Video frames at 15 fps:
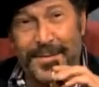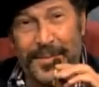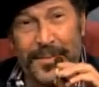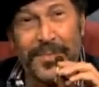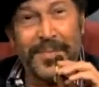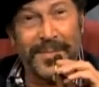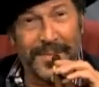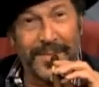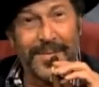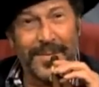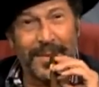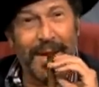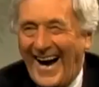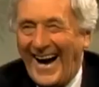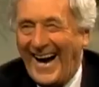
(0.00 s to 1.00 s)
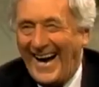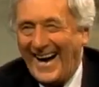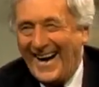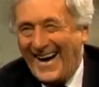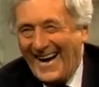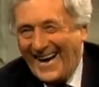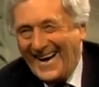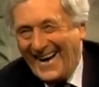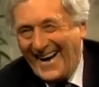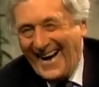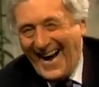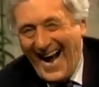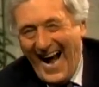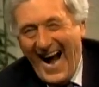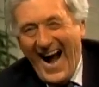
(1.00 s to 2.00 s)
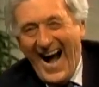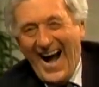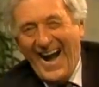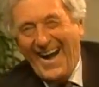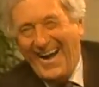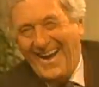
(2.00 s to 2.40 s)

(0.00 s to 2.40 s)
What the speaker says: literature, and ideas for more than